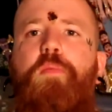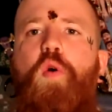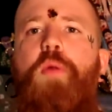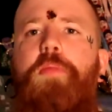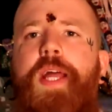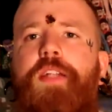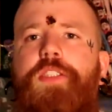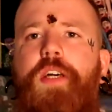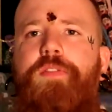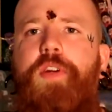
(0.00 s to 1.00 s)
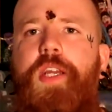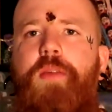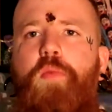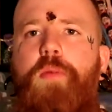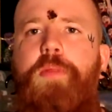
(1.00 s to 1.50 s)
more plant suffering
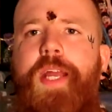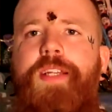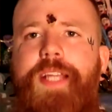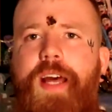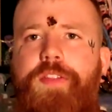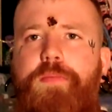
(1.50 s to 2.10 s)
and more plant death,